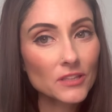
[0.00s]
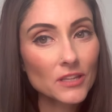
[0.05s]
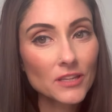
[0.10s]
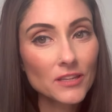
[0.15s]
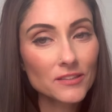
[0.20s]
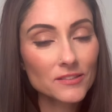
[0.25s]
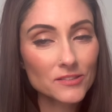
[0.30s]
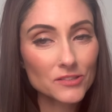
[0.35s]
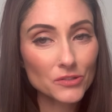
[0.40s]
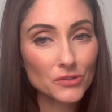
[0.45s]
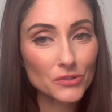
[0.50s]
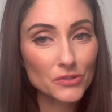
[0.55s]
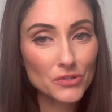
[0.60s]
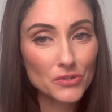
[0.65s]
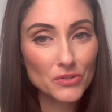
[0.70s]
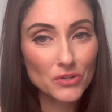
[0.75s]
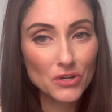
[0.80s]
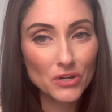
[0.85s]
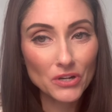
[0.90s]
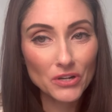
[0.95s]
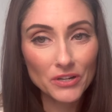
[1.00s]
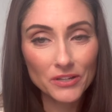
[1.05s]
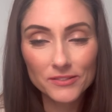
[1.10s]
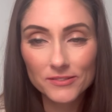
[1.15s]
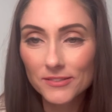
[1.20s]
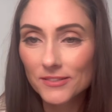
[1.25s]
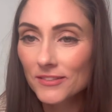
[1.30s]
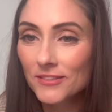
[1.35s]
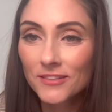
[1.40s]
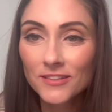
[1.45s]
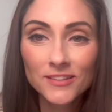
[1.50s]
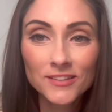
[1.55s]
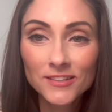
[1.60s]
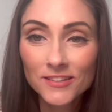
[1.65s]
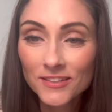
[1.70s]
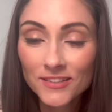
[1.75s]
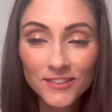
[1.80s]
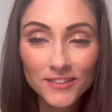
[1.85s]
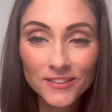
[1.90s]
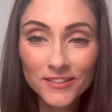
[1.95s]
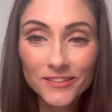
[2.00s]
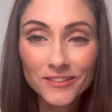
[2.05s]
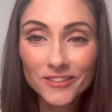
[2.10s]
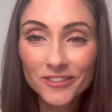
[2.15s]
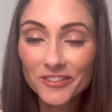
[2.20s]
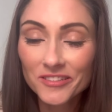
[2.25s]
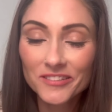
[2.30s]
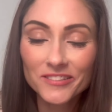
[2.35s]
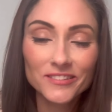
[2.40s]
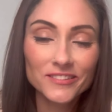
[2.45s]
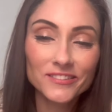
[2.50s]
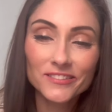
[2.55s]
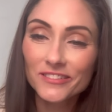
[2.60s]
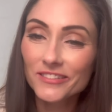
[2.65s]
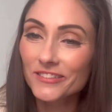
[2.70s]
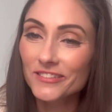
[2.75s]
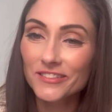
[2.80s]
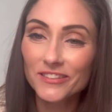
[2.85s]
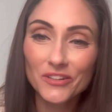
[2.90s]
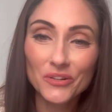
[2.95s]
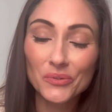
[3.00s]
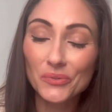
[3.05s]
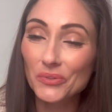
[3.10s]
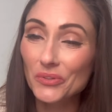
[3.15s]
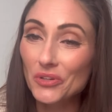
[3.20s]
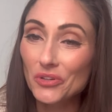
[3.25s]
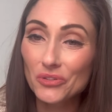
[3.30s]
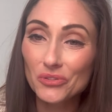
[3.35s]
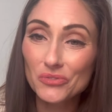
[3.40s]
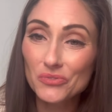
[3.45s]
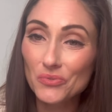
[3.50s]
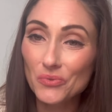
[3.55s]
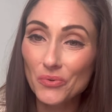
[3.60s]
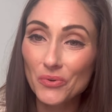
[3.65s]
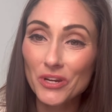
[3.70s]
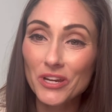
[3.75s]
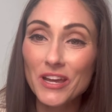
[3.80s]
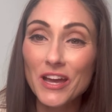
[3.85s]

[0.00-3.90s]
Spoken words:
Still don't know the cause. It's a whole long story.